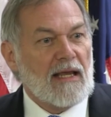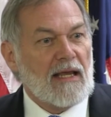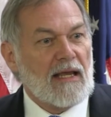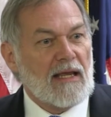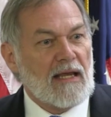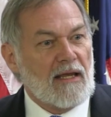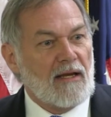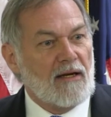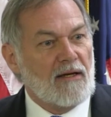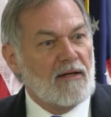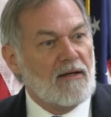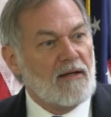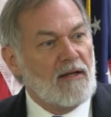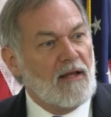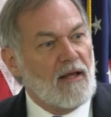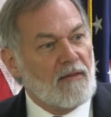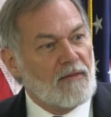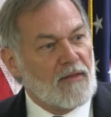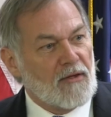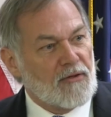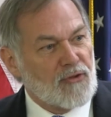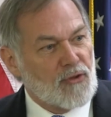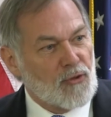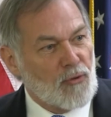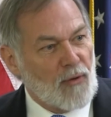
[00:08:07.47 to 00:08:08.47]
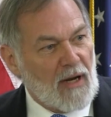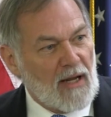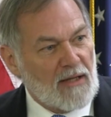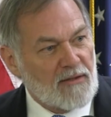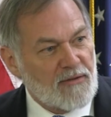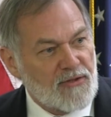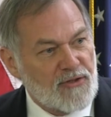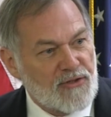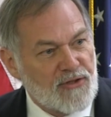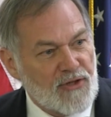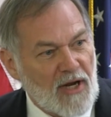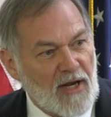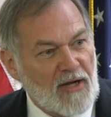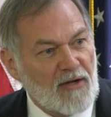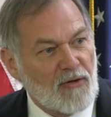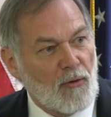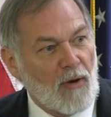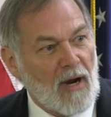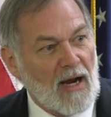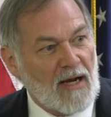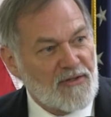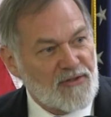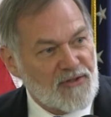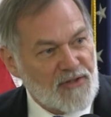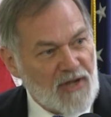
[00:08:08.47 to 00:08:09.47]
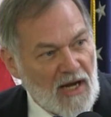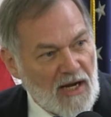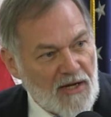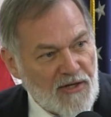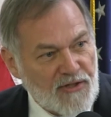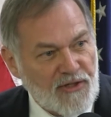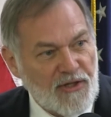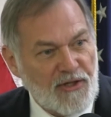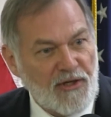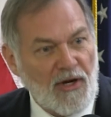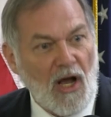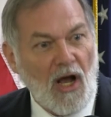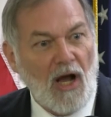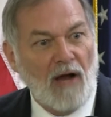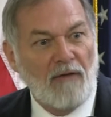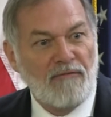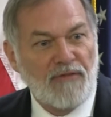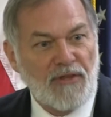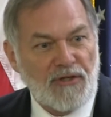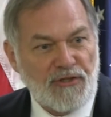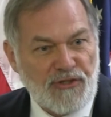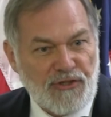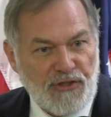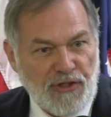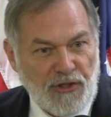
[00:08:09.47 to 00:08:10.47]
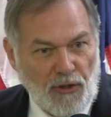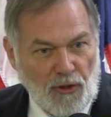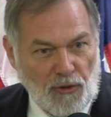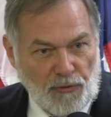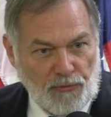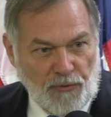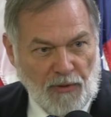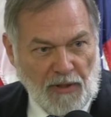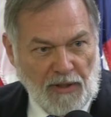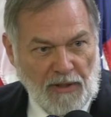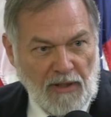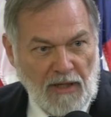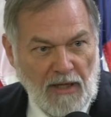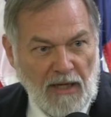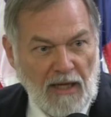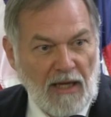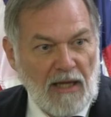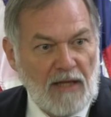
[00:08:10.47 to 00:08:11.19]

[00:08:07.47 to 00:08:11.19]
in the transgenderization of the children.